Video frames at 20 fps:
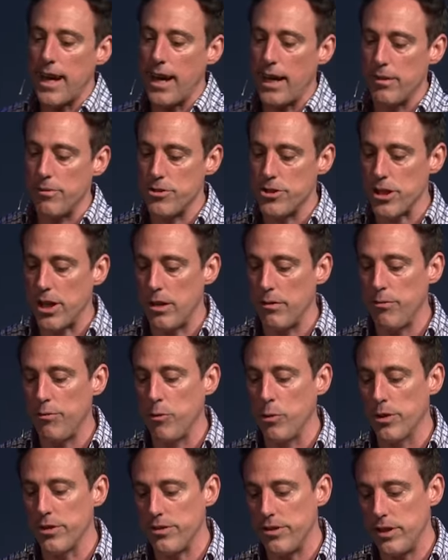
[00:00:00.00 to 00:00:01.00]
out of John
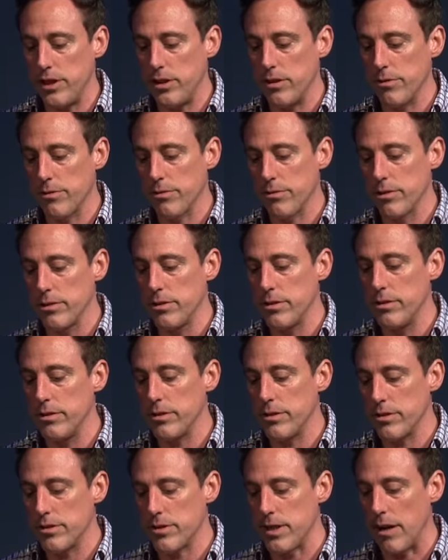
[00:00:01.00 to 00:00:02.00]
fourteen through
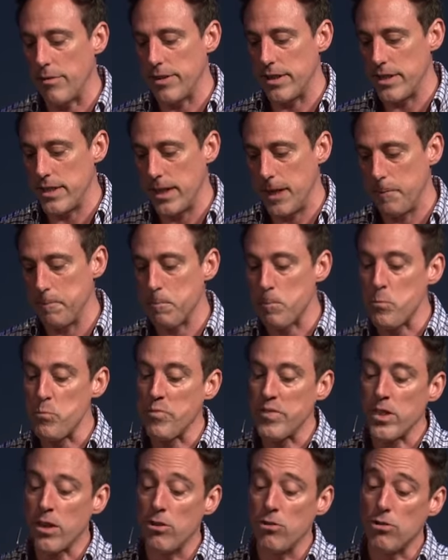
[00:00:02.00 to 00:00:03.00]
seventeen.
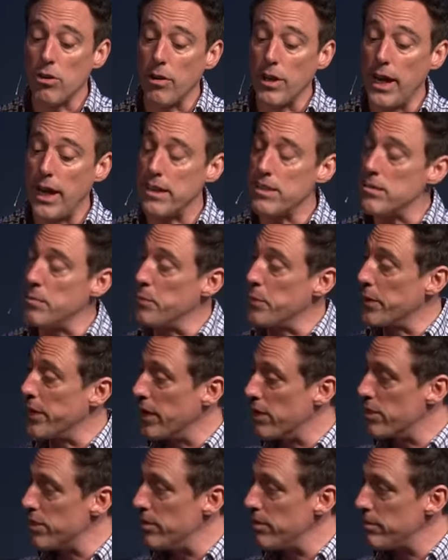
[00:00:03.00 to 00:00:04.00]
So he had some
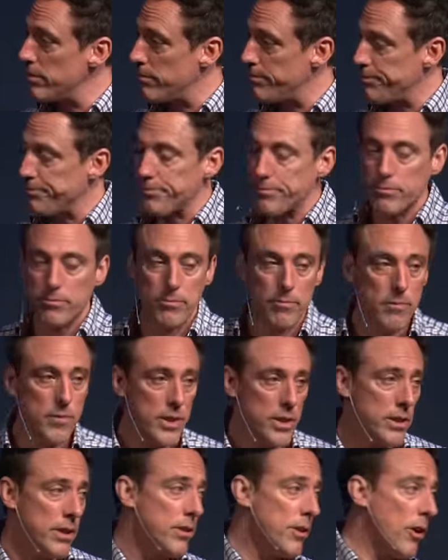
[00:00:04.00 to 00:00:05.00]
predictions. The